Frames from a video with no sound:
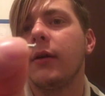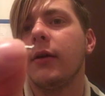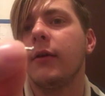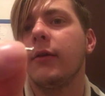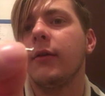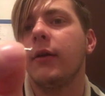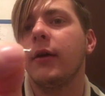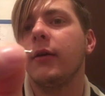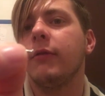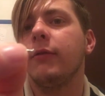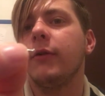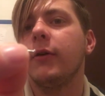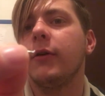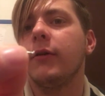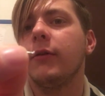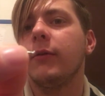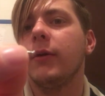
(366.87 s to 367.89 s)
It's not going to
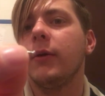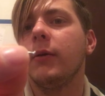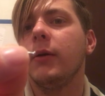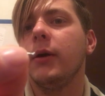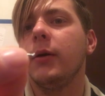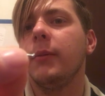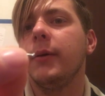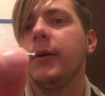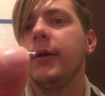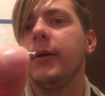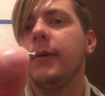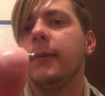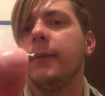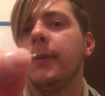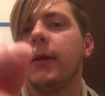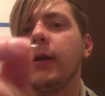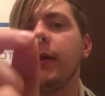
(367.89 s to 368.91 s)
focus very well, but
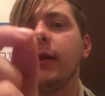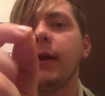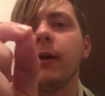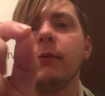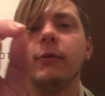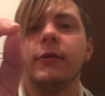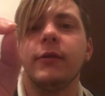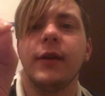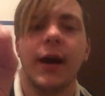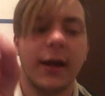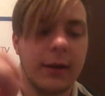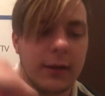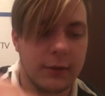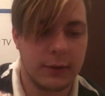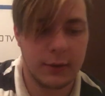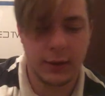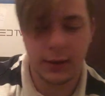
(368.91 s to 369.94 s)
they came with tiny little